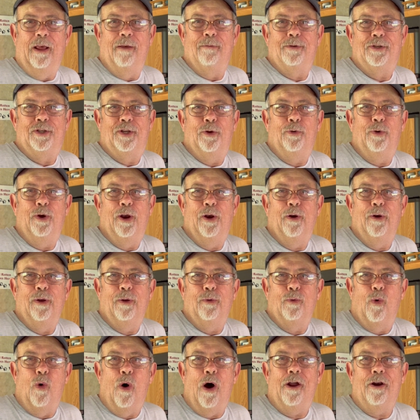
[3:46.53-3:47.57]
I'm still
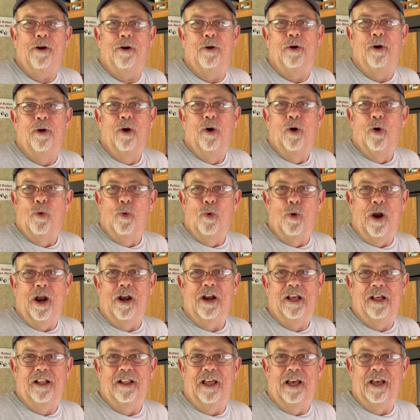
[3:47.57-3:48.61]
hearing water
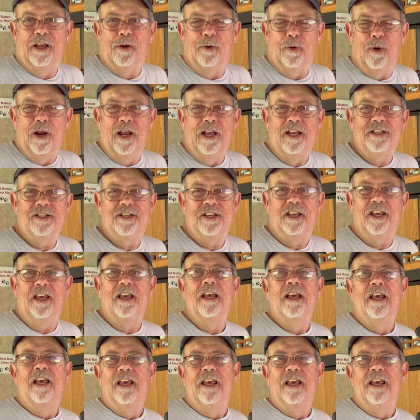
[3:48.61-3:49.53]
running like crazy,